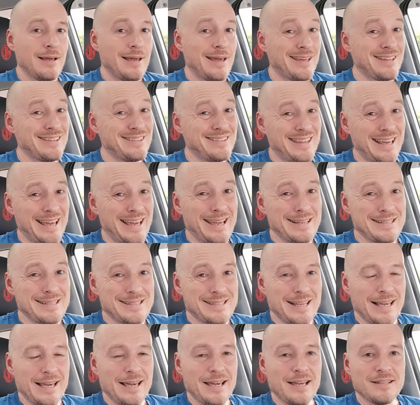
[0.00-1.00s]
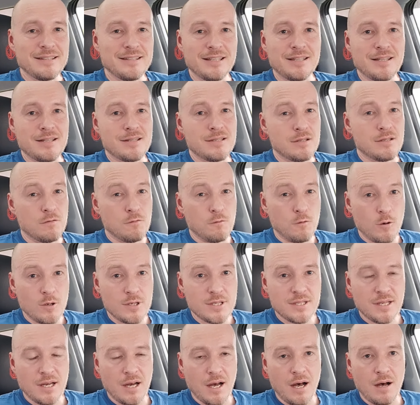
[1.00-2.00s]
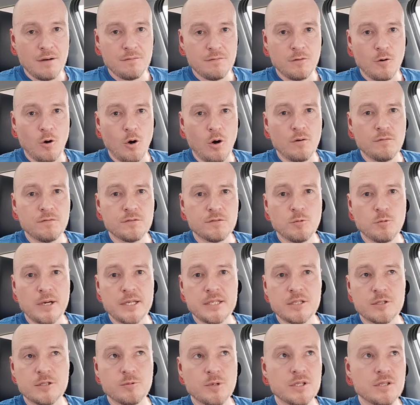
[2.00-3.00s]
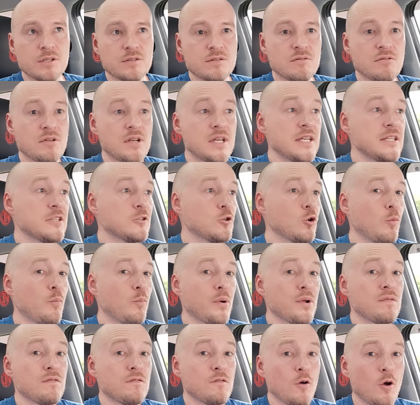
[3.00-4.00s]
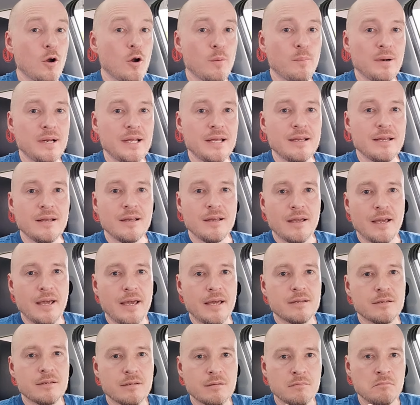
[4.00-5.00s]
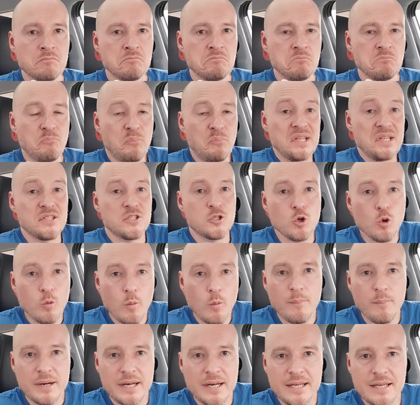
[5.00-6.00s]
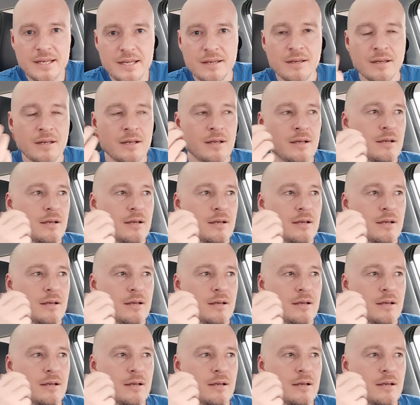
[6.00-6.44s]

And they are saying that it's the first half of 2023, so preferably and presumably